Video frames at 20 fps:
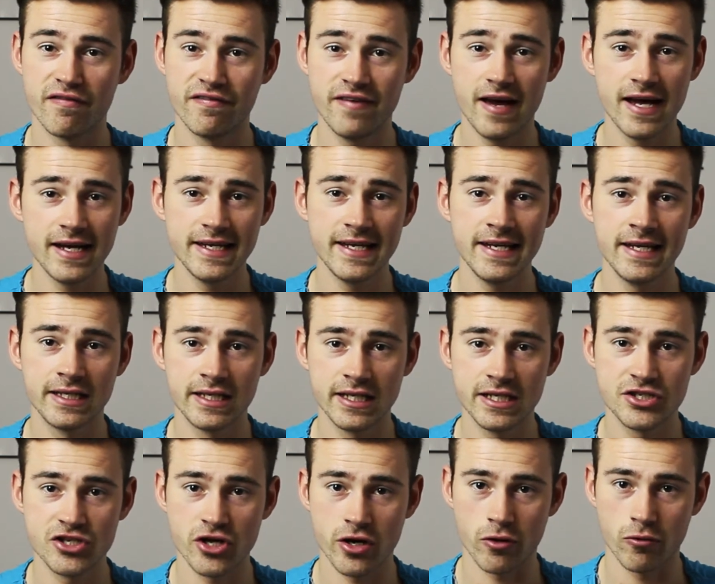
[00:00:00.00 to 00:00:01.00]
fatty
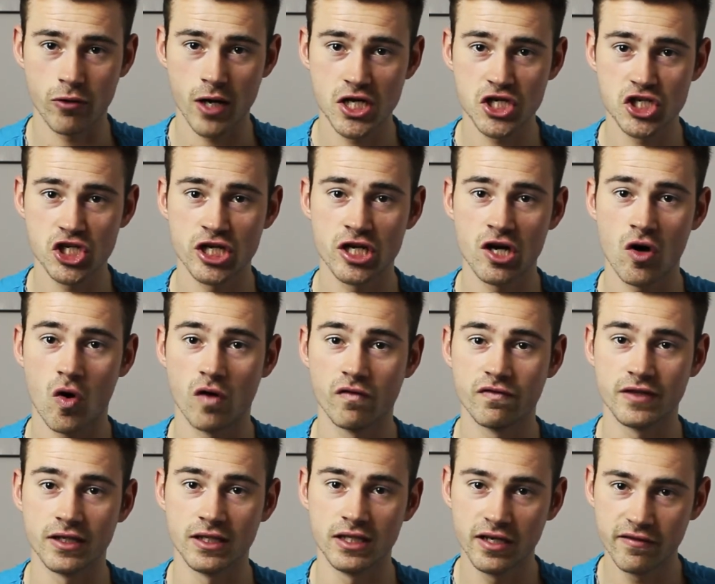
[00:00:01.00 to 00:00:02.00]
degeneration of
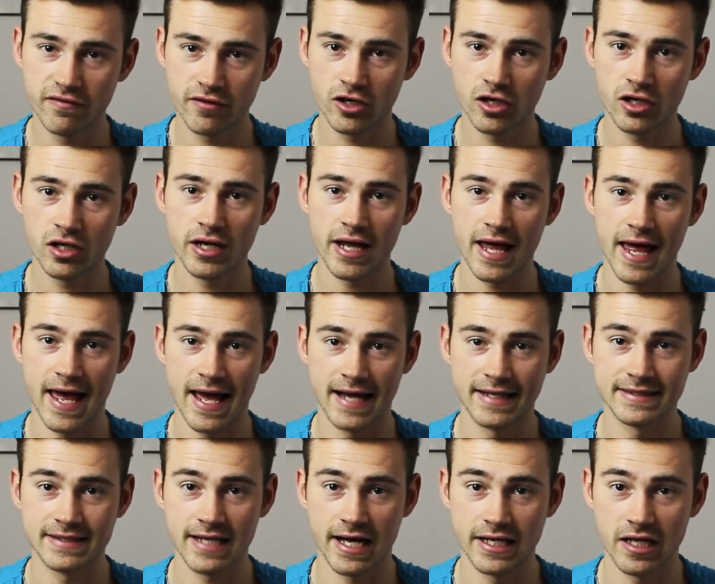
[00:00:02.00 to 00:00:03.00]
the liver
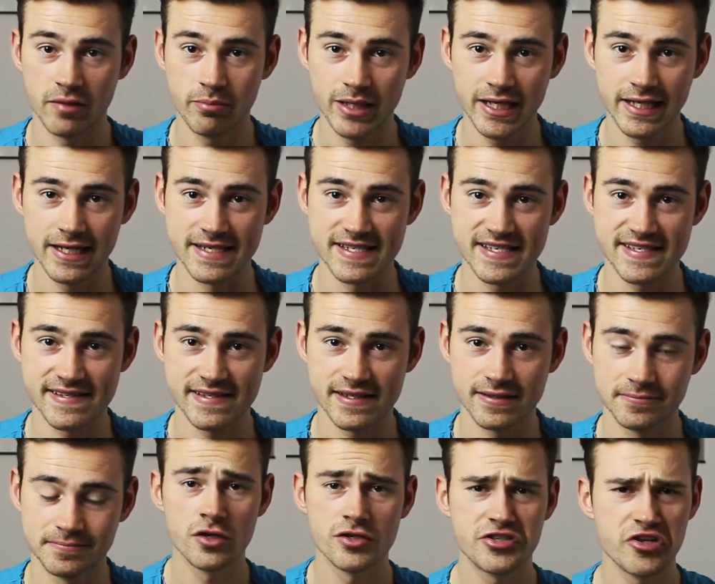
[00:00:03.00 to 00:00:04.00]
and diabetes.
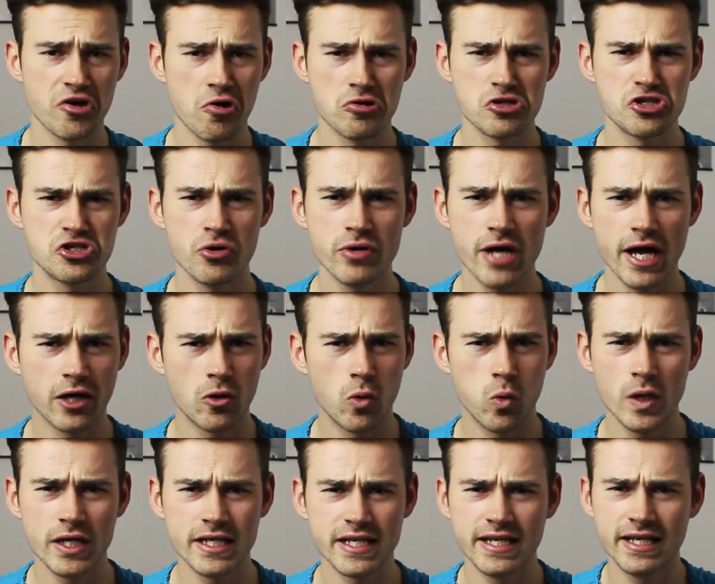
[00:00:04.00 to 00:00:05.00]
So, should I
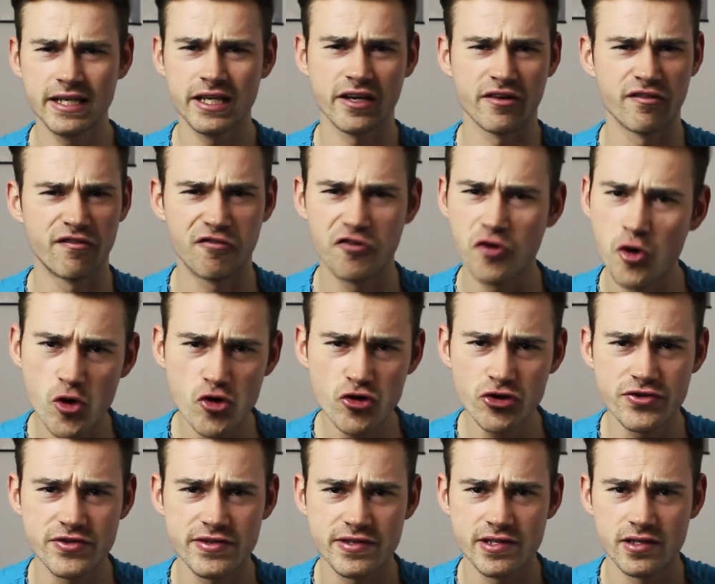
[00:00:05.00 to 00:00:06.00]
quit eating
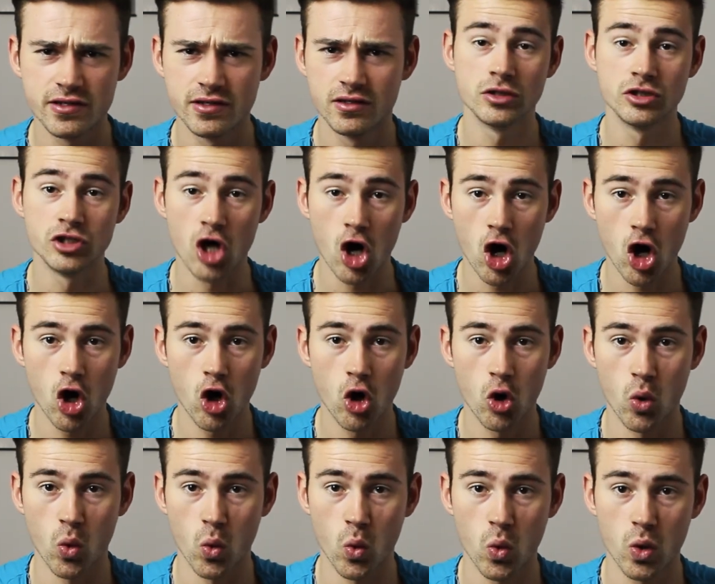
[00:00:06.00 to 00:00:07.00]
fruits?
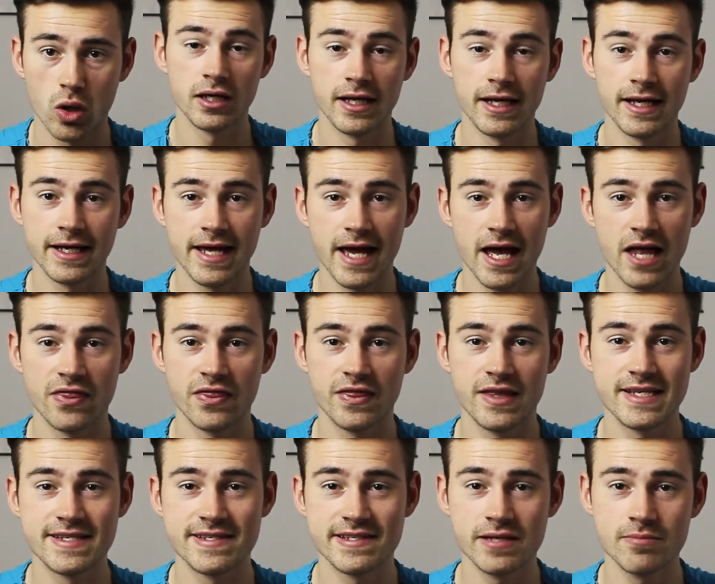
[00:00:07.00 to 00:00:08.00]
No. Again,
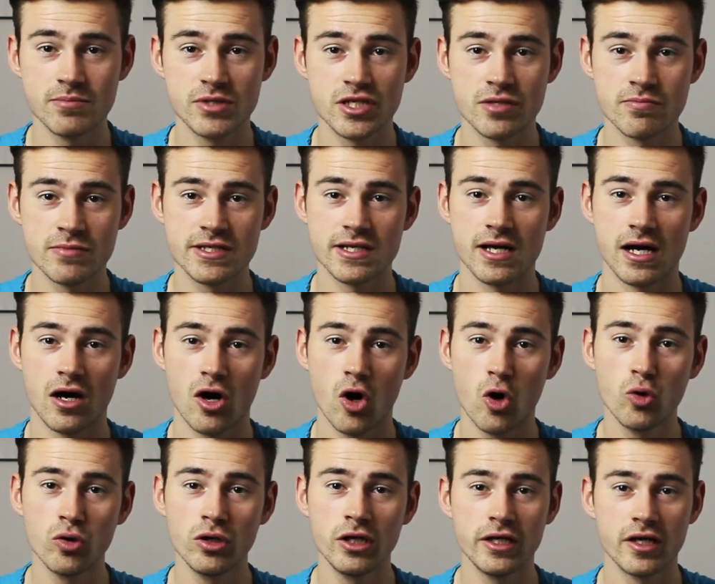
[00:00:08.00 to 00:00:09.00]
these symptoms are
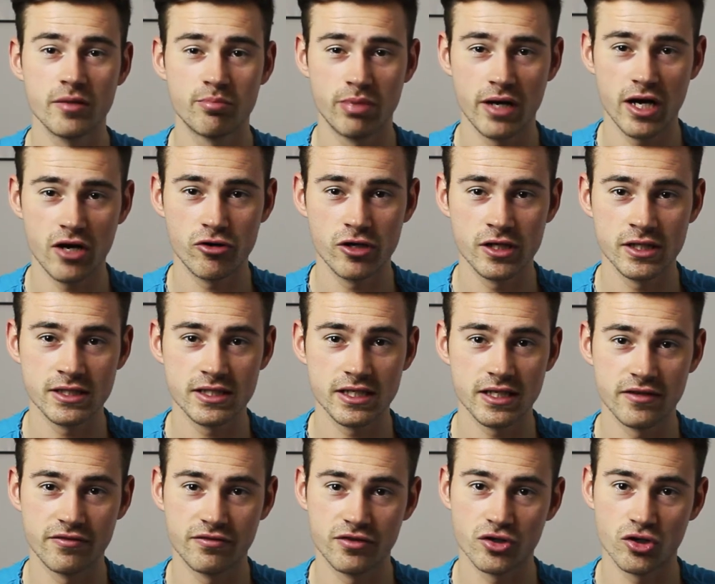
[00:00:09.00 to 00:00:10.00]
only apparent
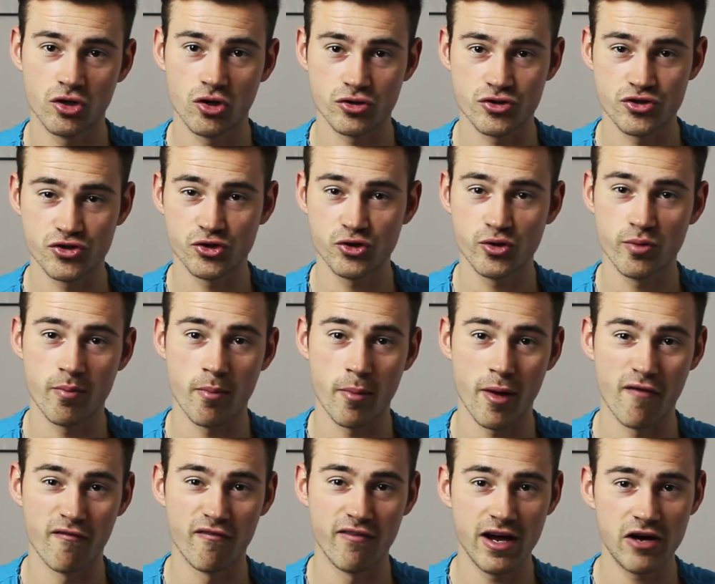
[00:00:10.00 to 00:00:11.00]
if you consume
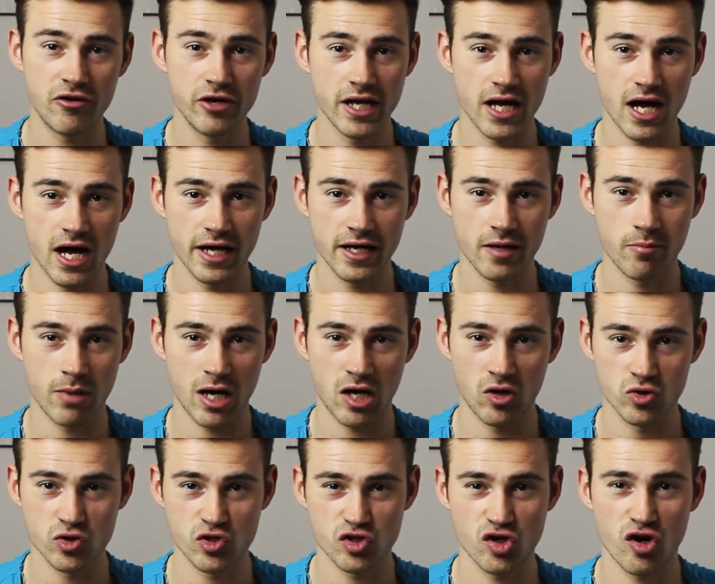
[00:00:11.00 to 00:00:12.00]
very high
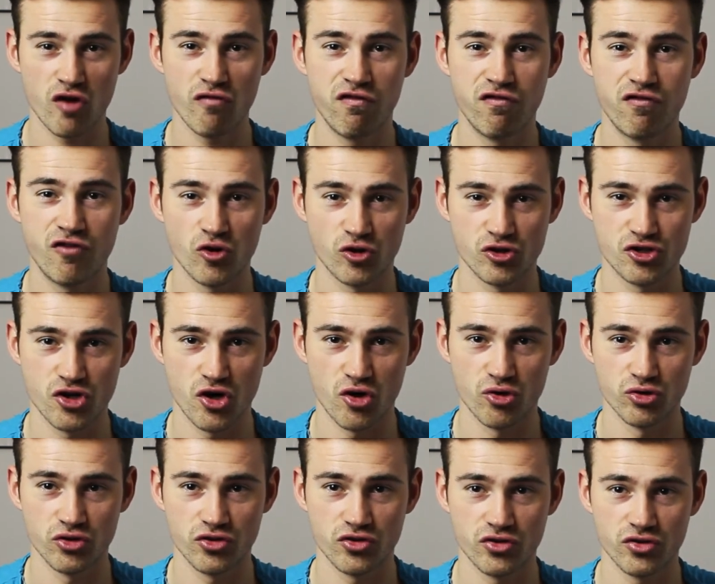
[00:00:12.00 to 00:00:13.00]
amounts of
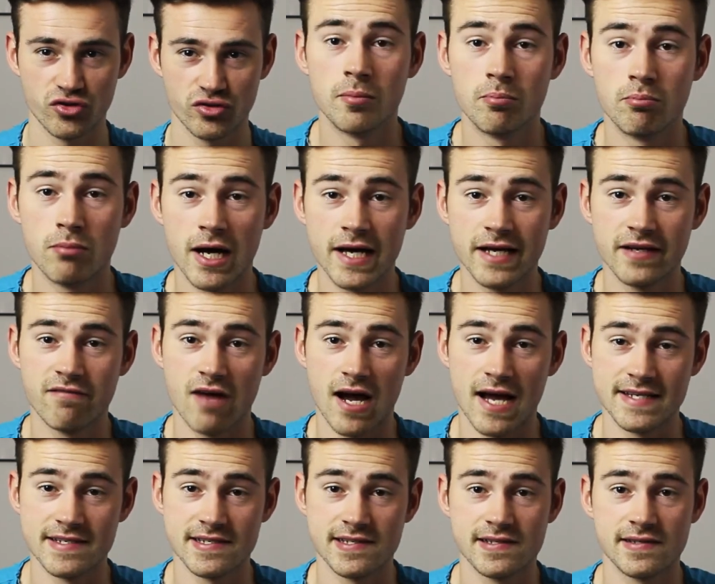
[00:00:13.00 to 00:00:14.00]
fructose. My
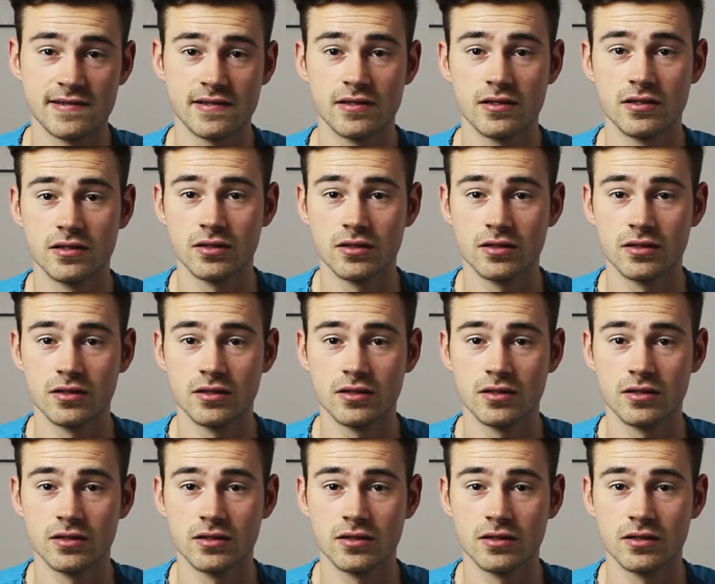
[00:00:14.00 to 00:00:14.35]
advice.